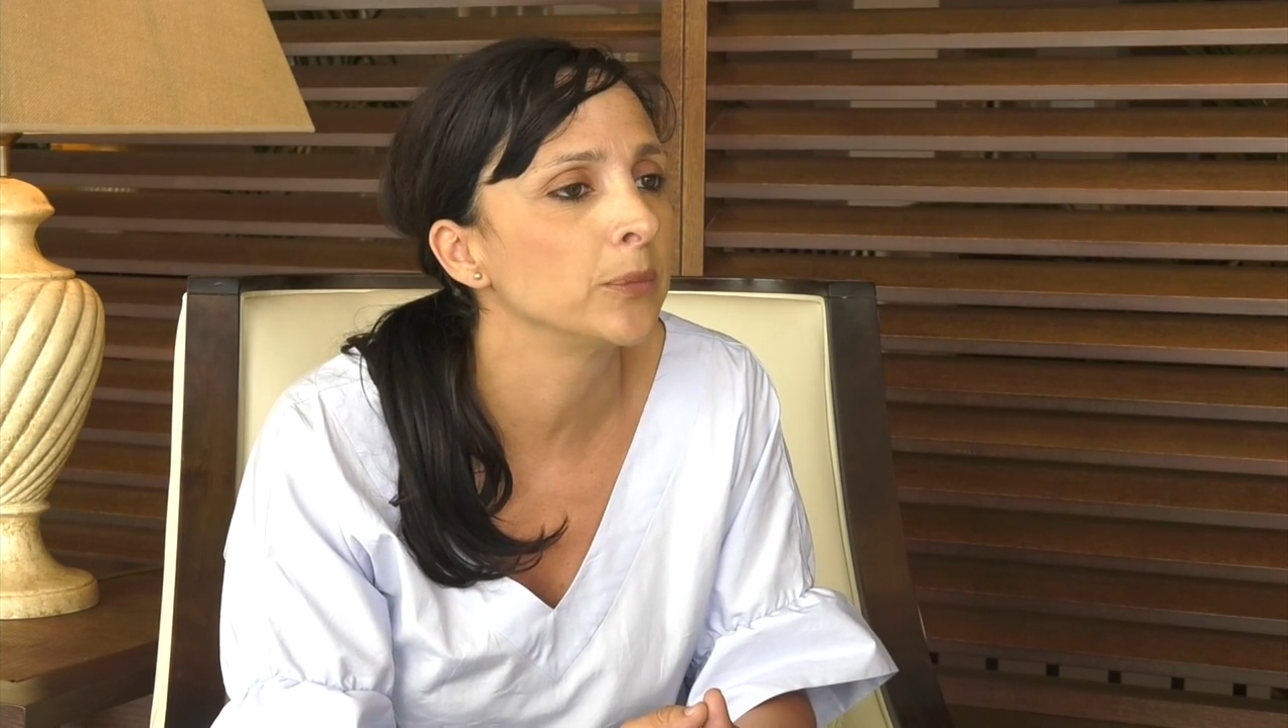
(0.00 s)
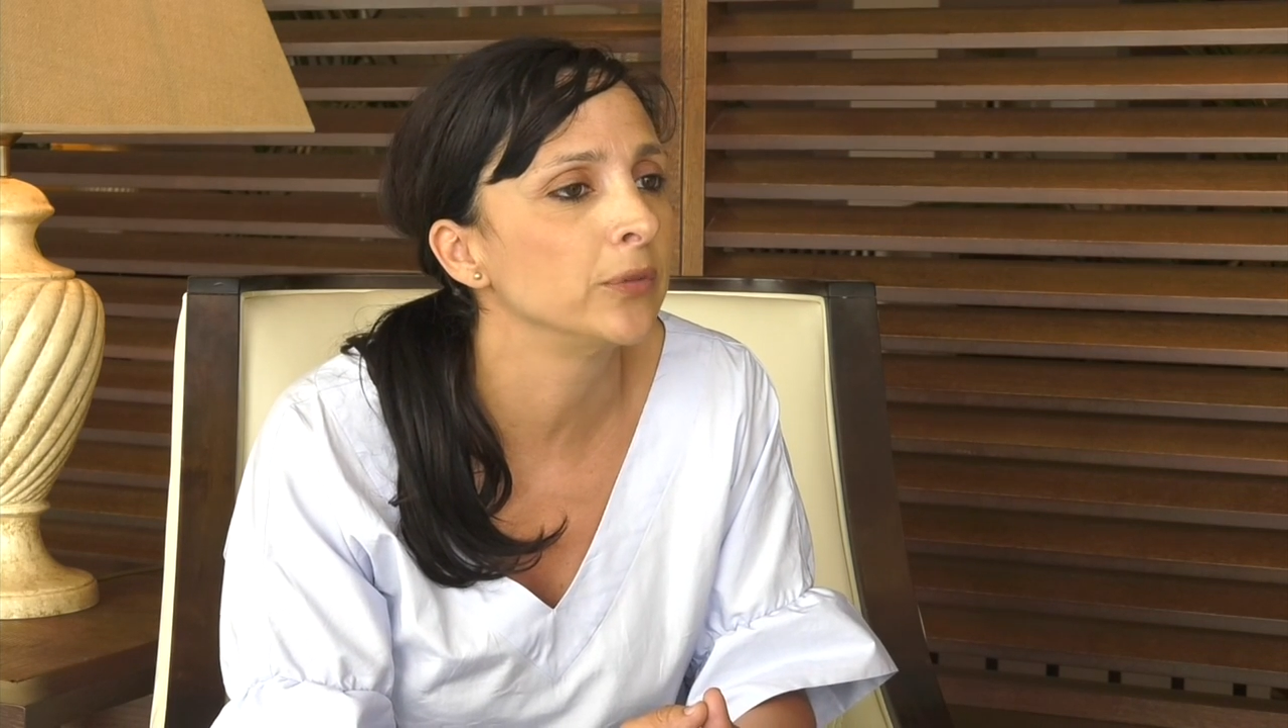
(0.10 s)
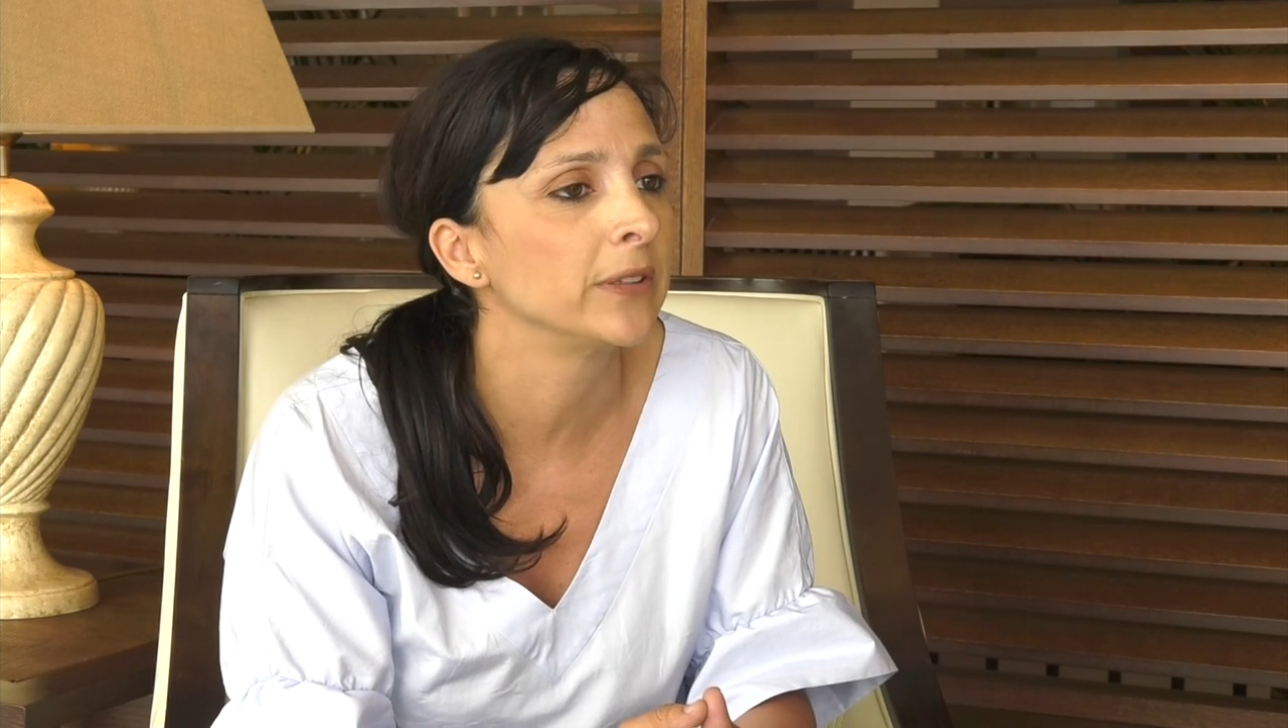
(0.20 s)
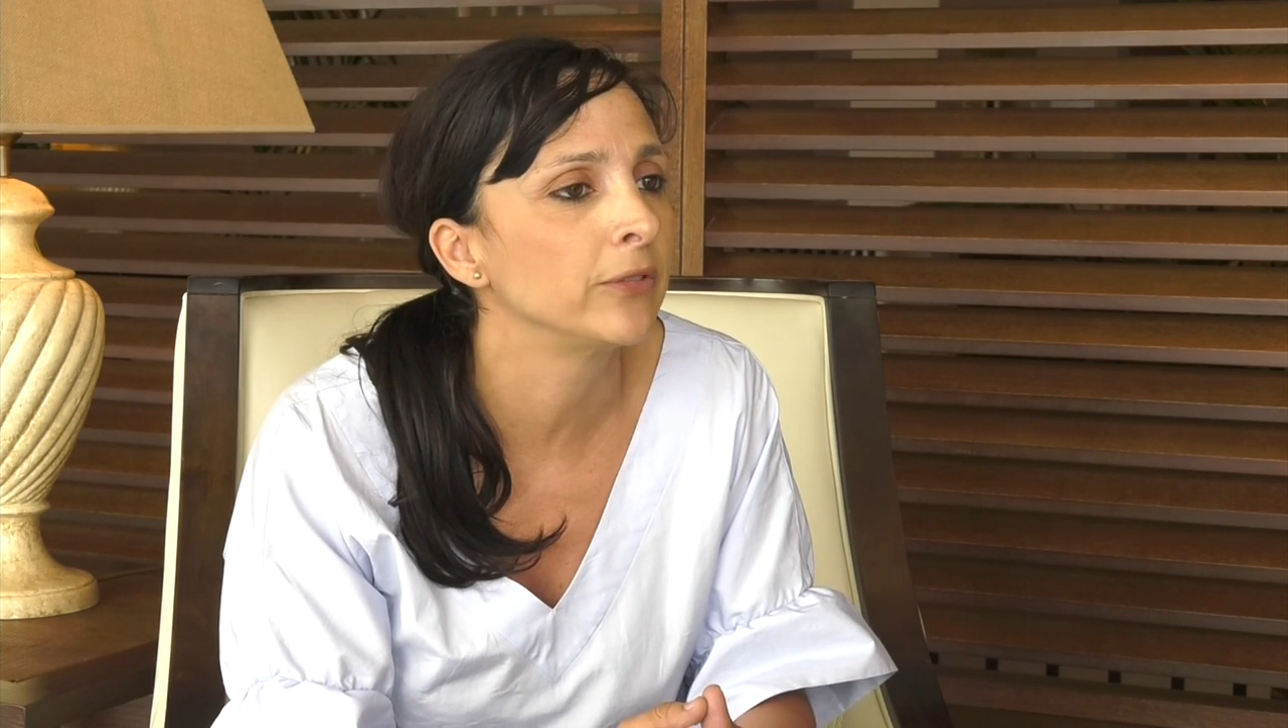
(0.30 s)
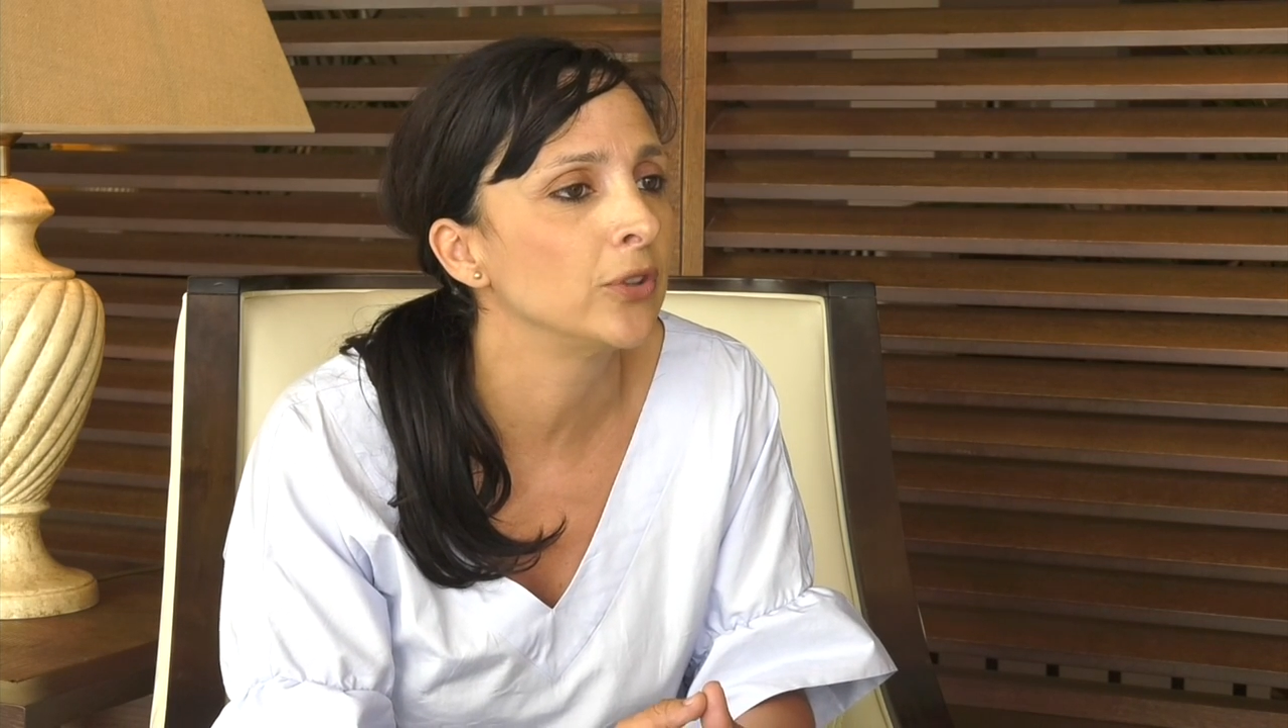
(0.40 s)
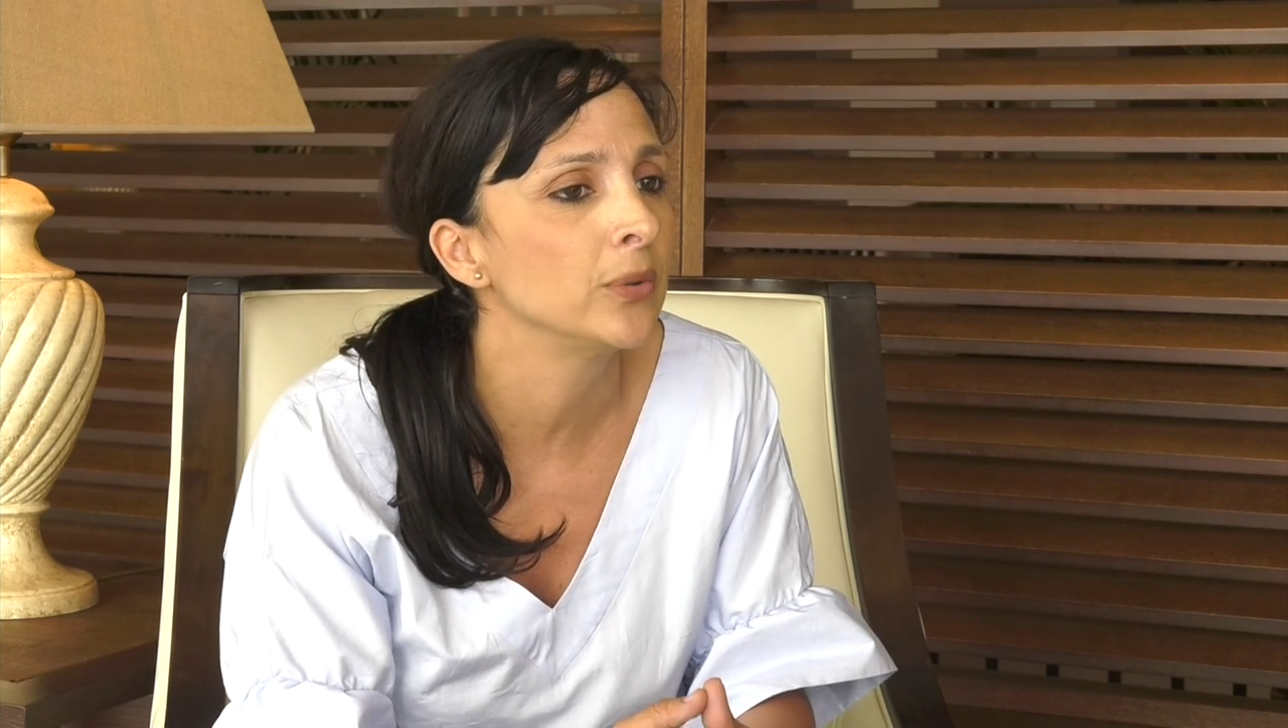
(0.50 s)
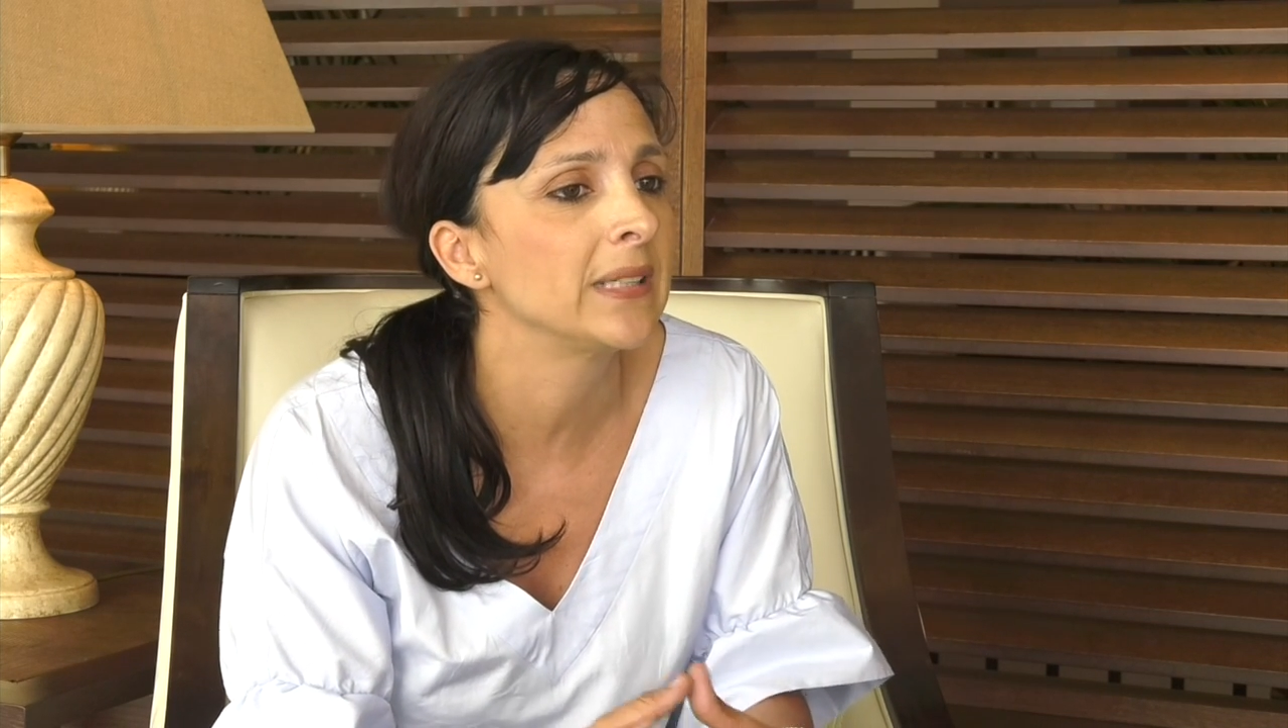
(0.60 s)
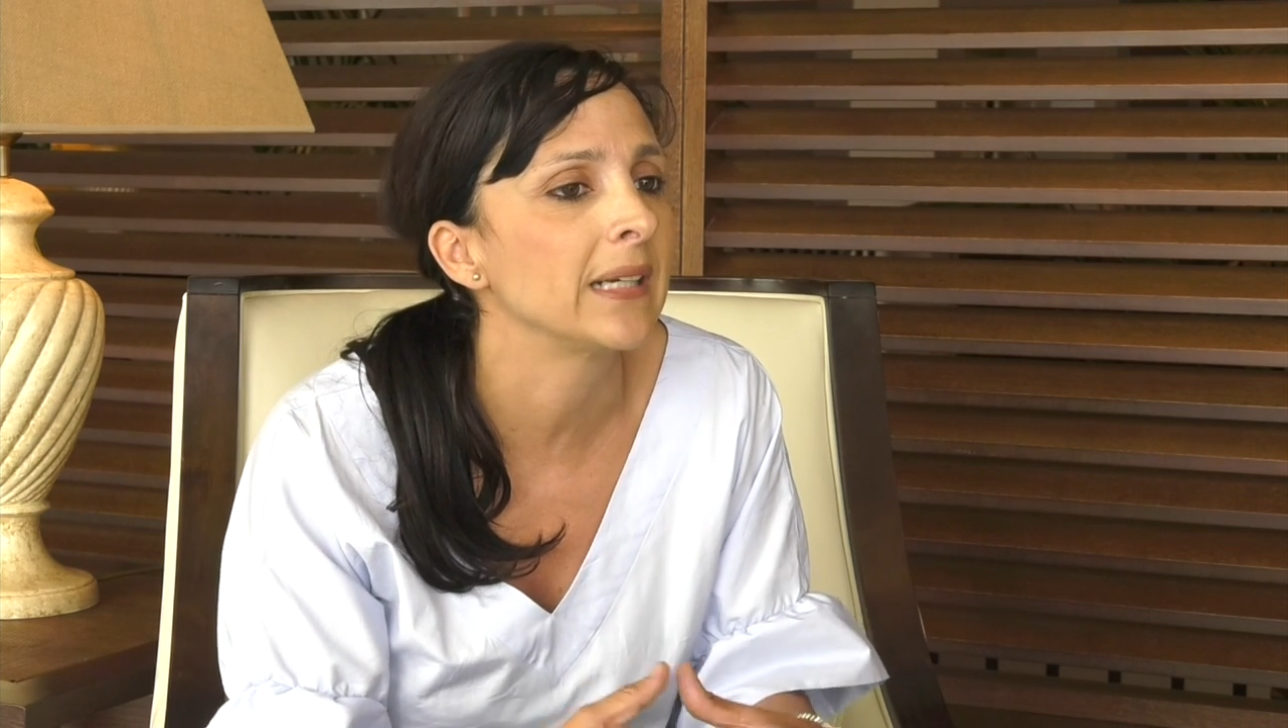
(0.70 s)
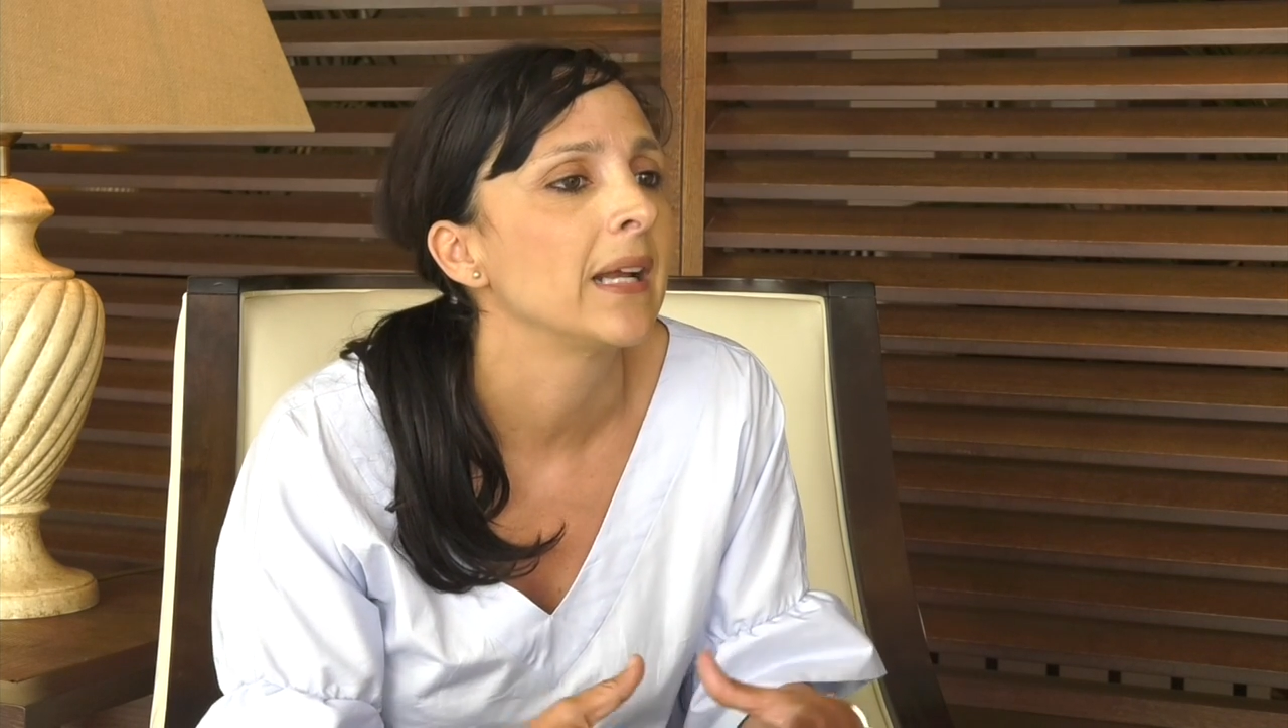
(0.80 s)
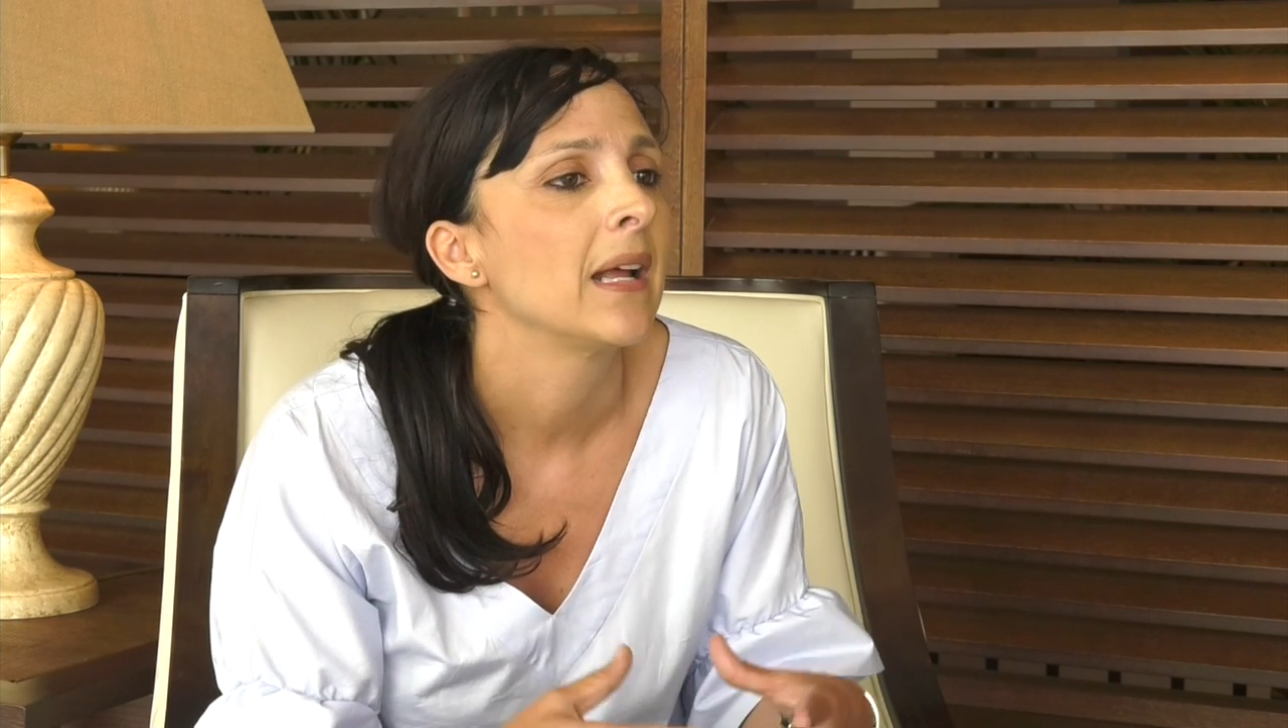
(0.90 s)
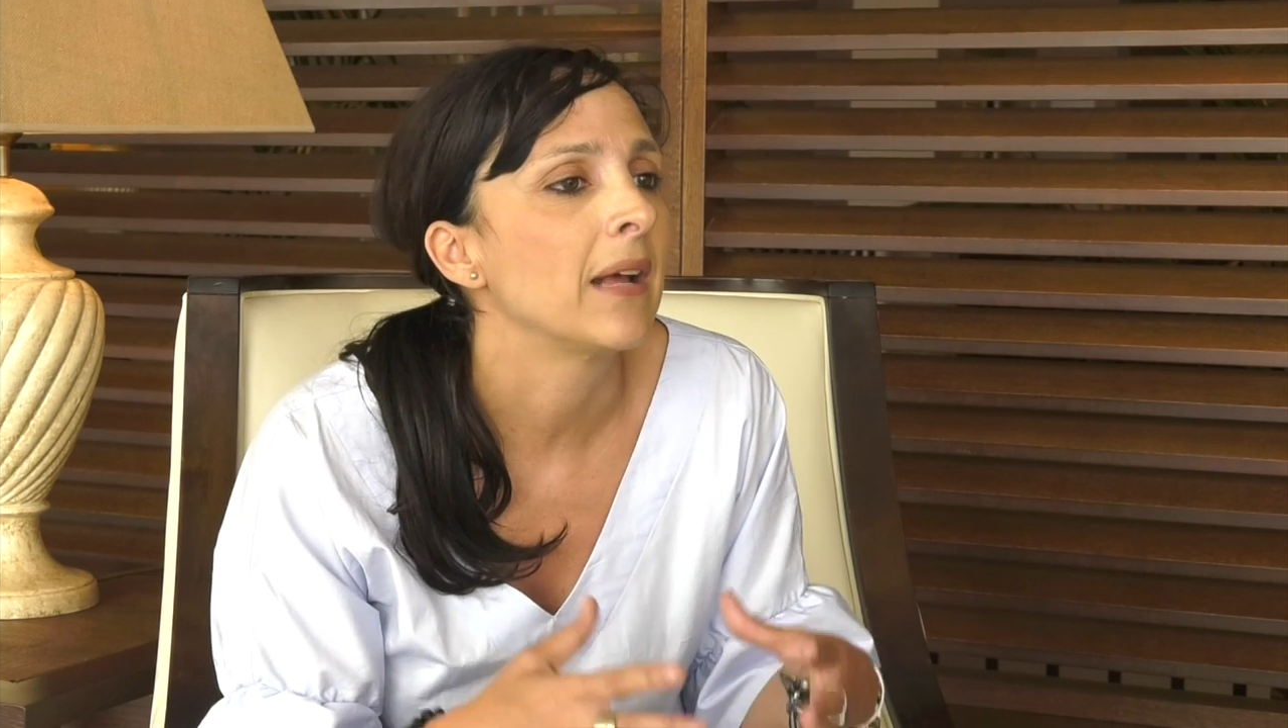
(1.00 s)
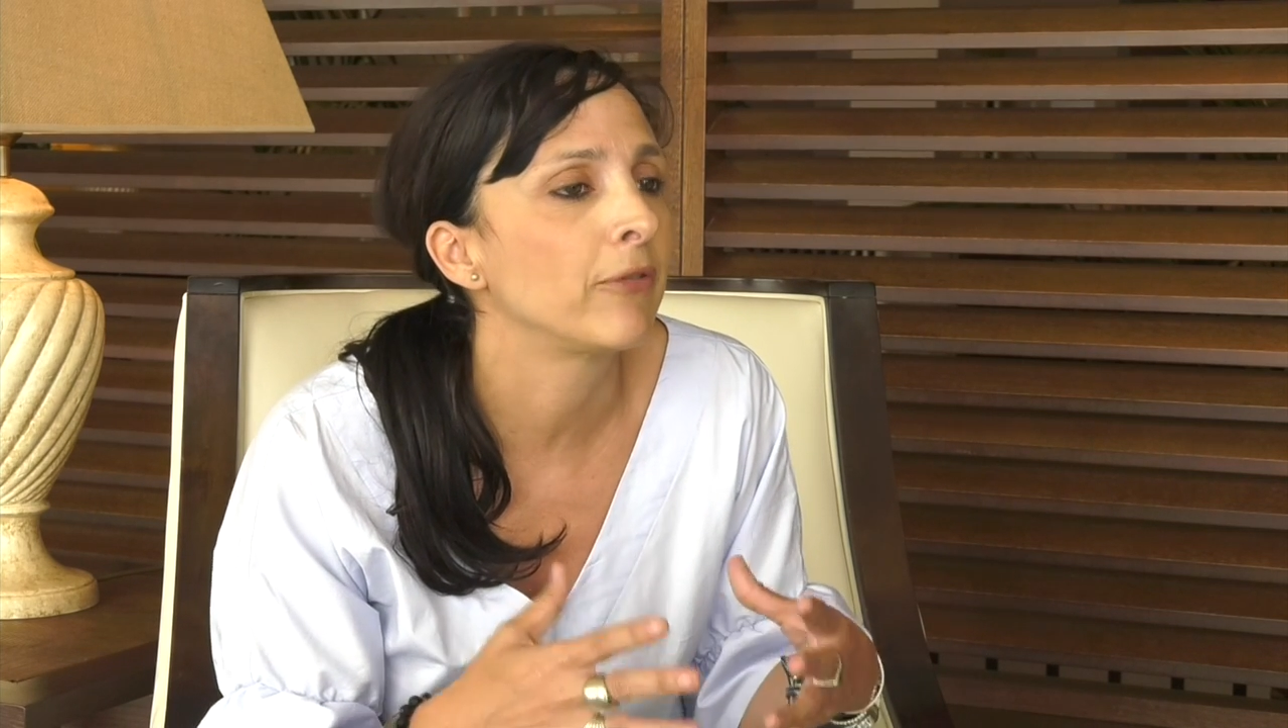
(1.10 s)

moving forward and